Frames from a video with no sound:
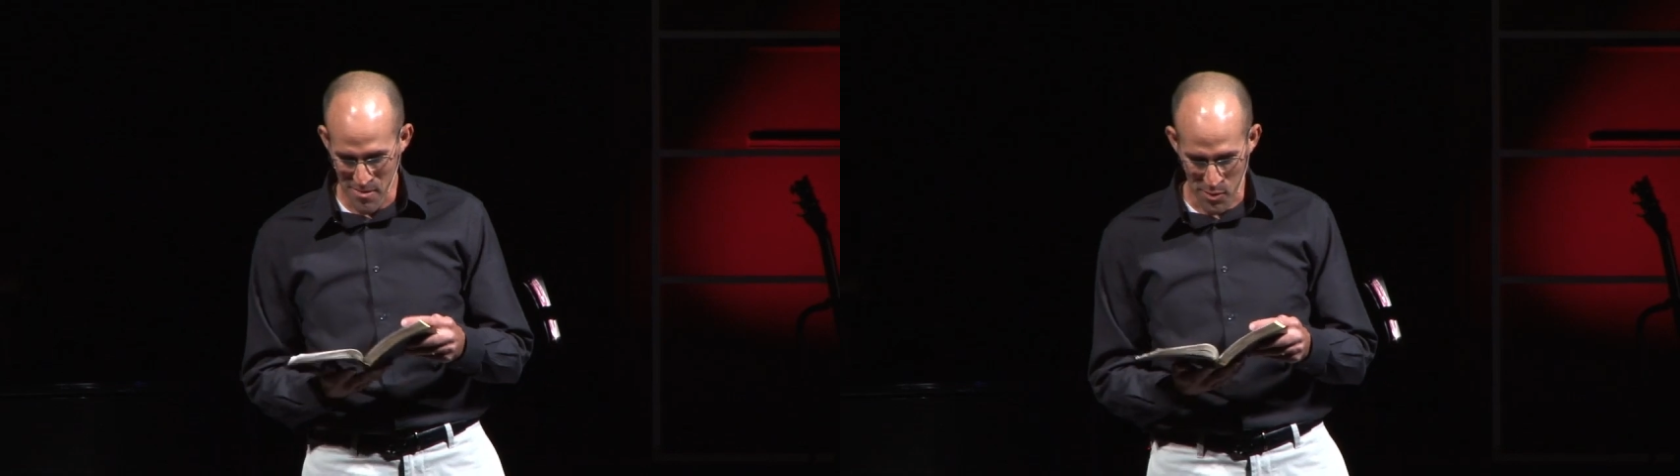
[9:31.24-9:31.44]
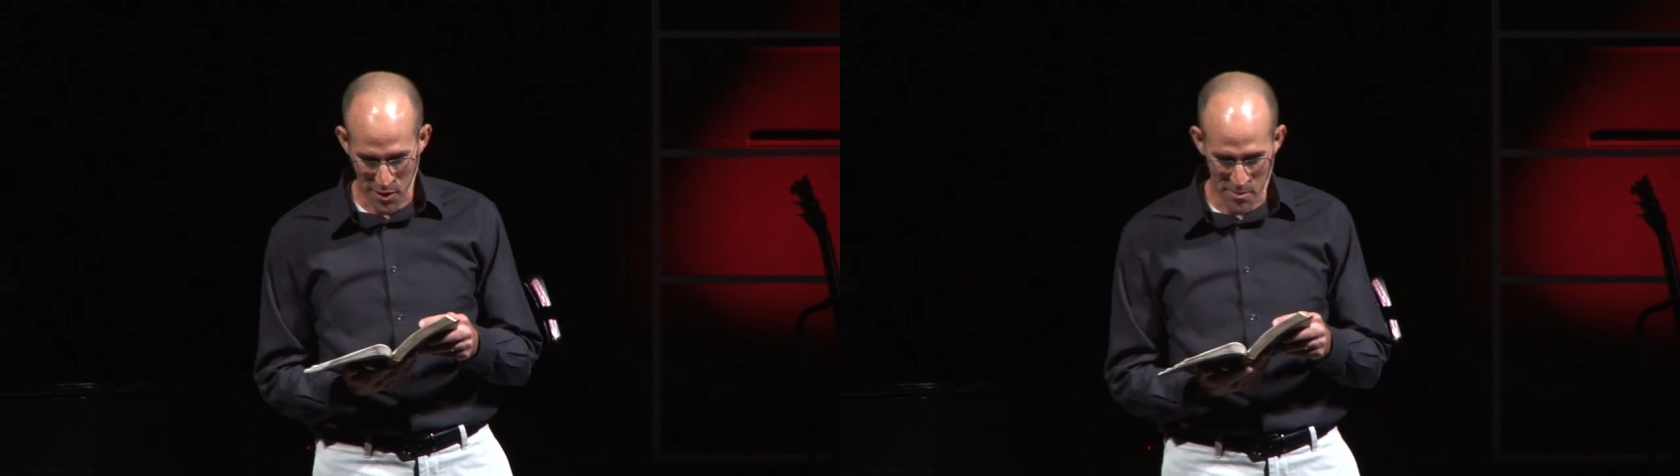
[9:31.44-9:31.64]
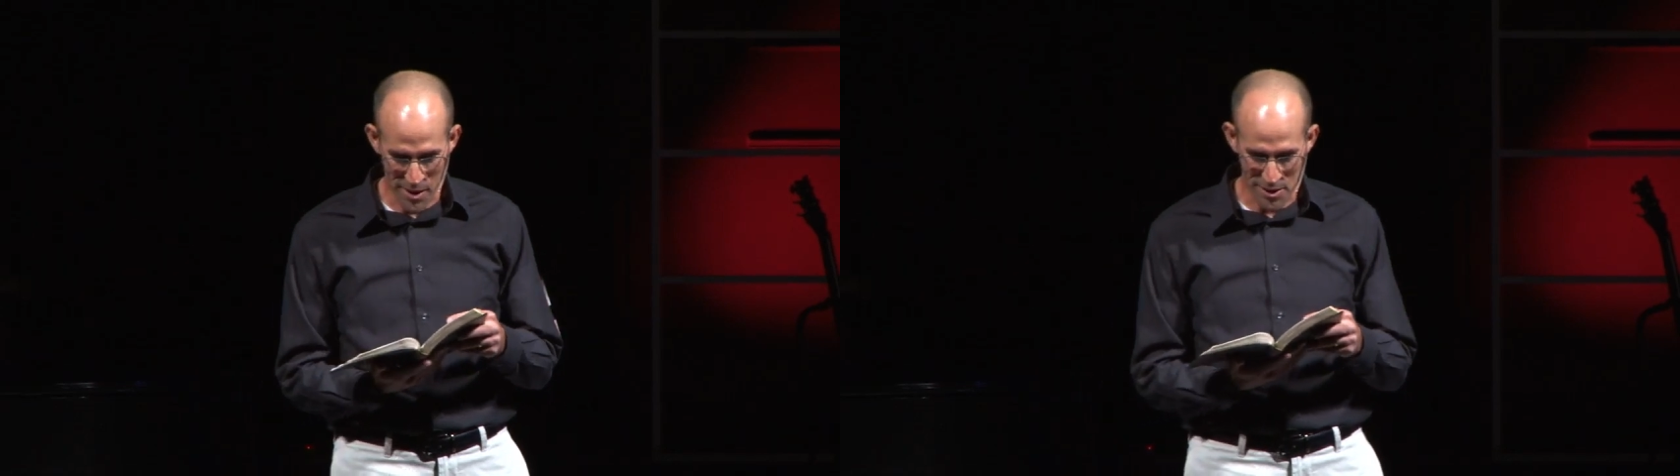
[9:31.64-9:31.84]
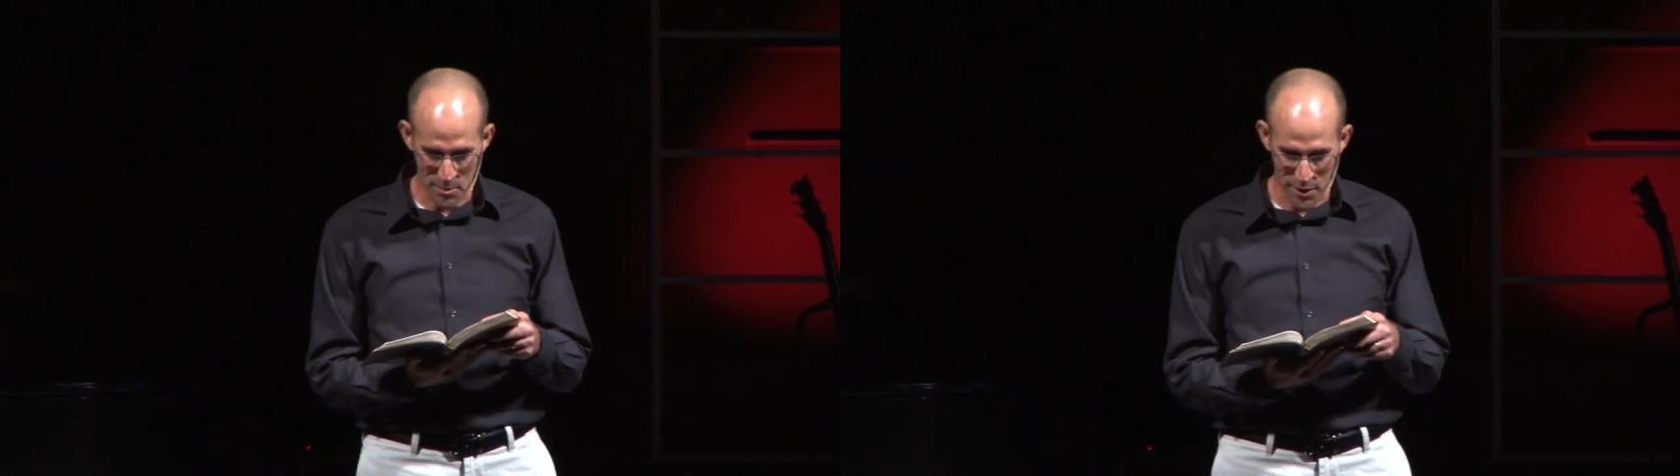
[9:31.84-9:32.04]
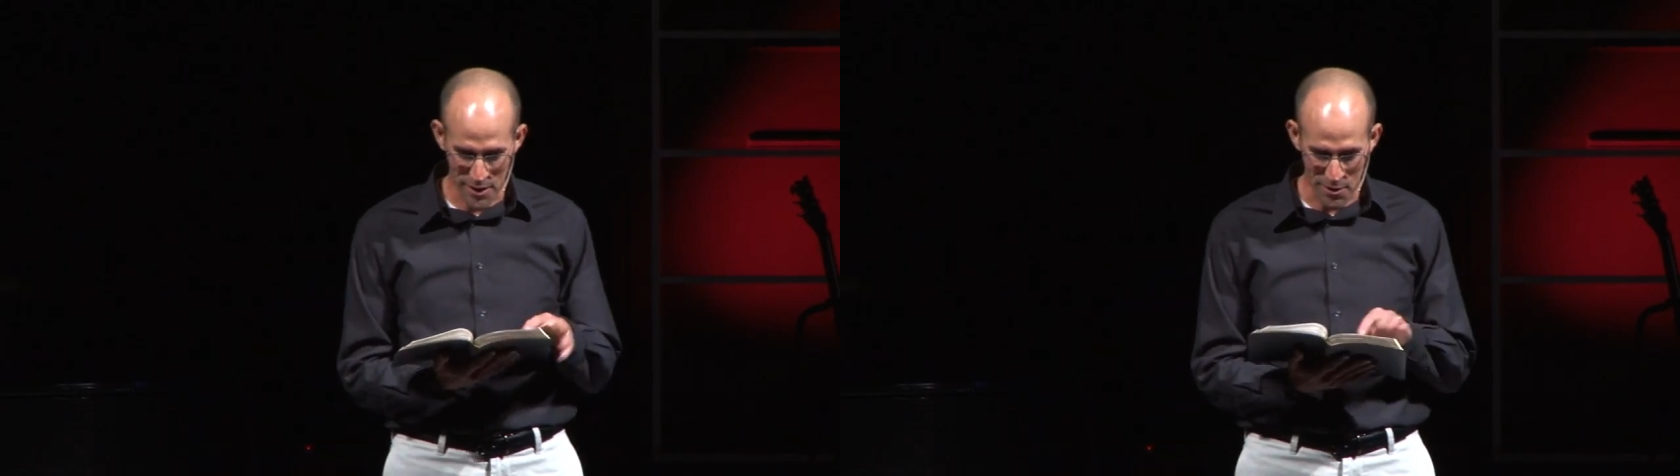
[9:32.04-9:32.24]
Pretty much
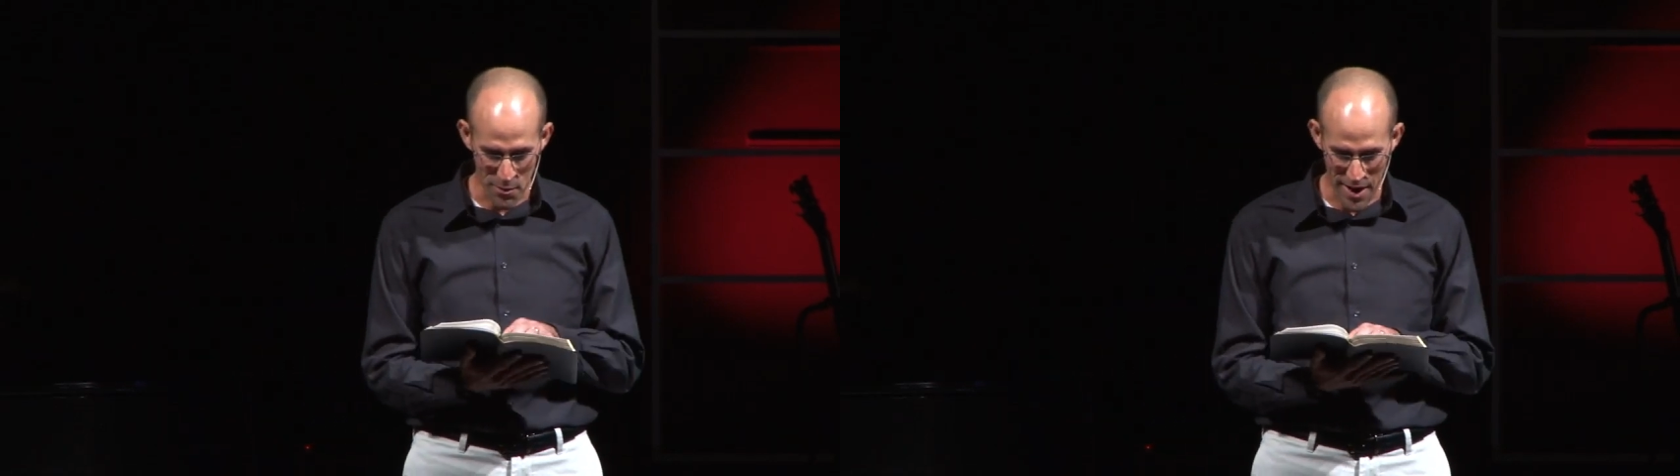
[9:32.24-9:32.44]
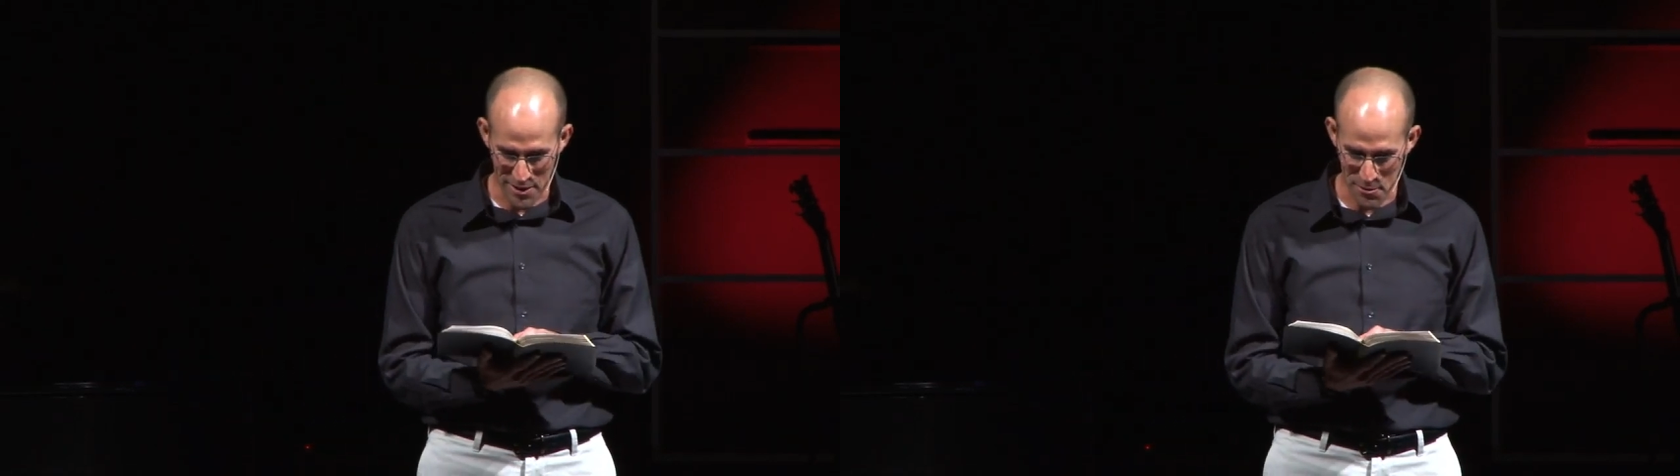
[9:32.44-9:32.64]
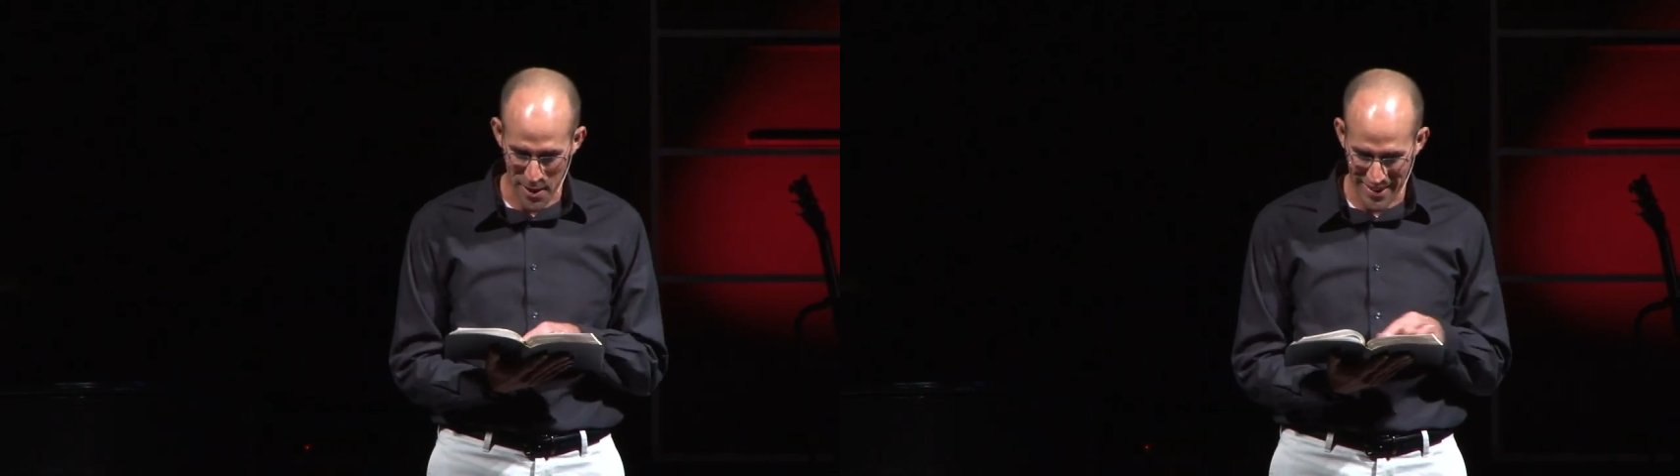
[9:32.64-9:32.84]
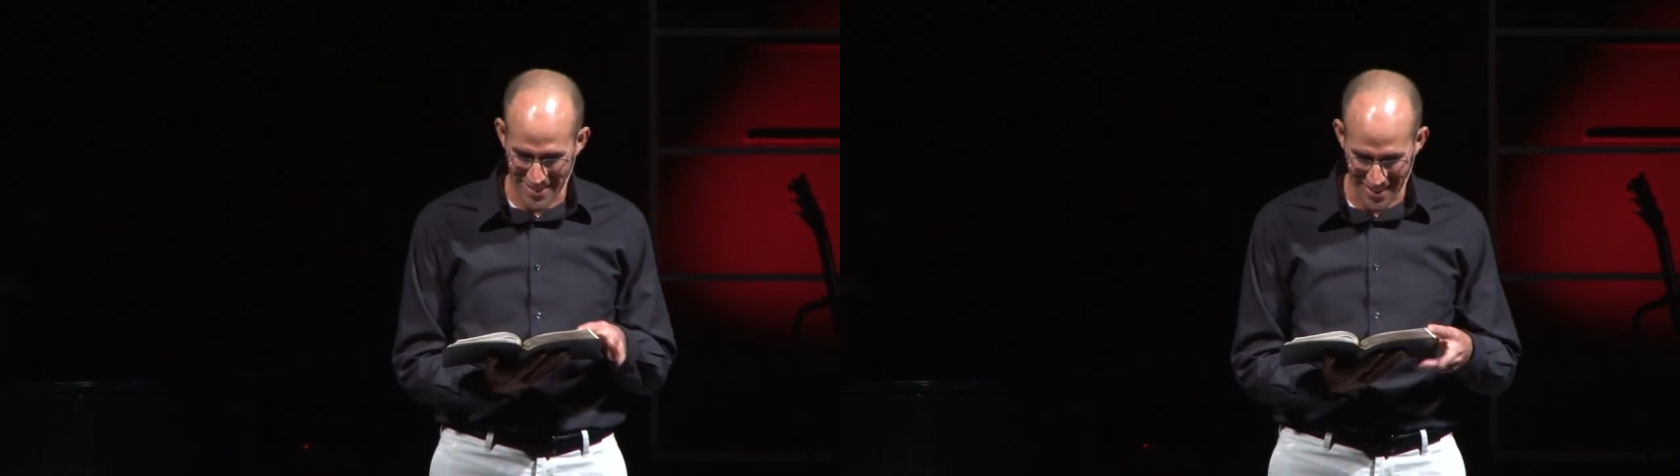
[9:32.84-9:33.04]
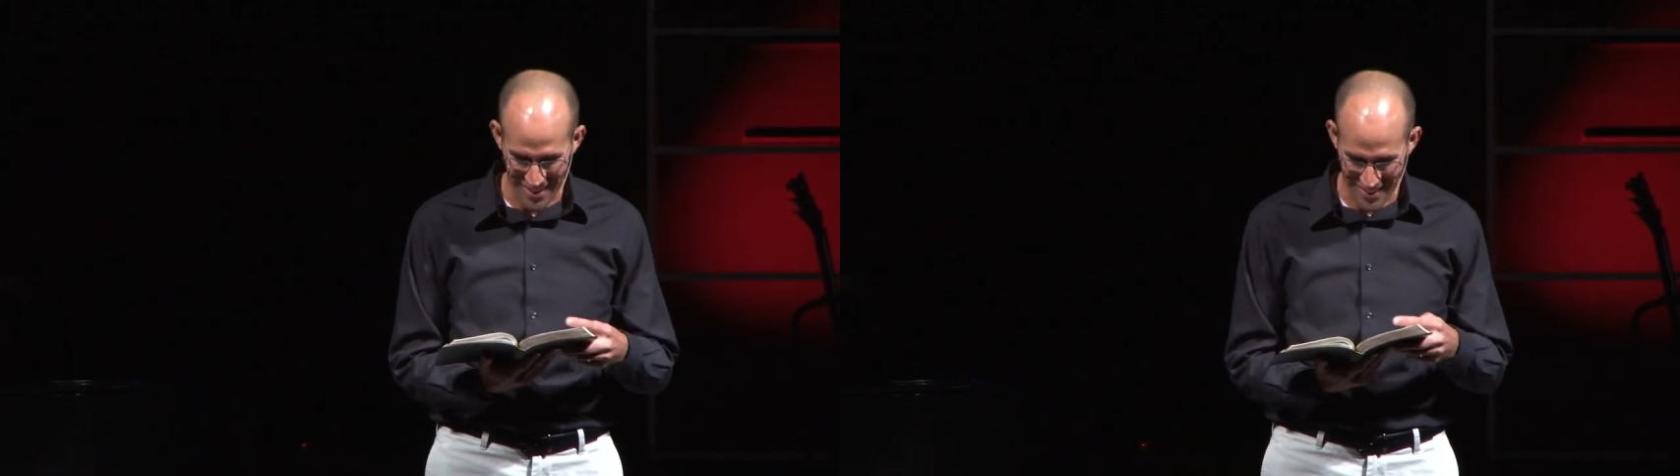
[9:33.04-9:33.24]
put it to rest right
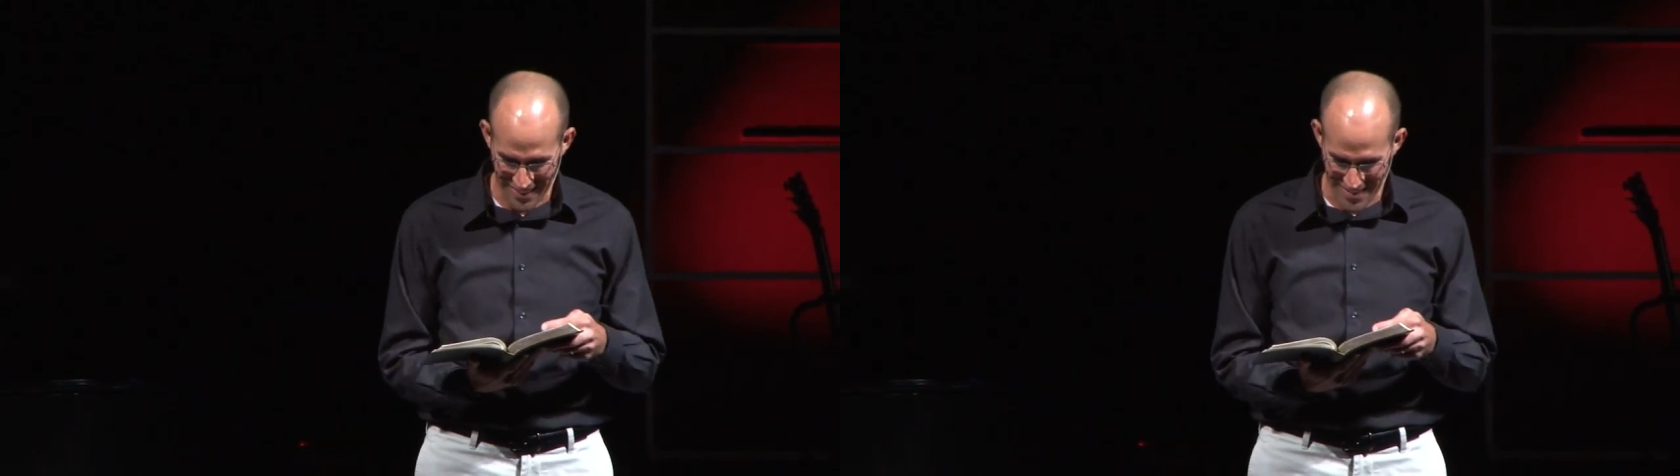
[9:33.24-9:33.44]
there.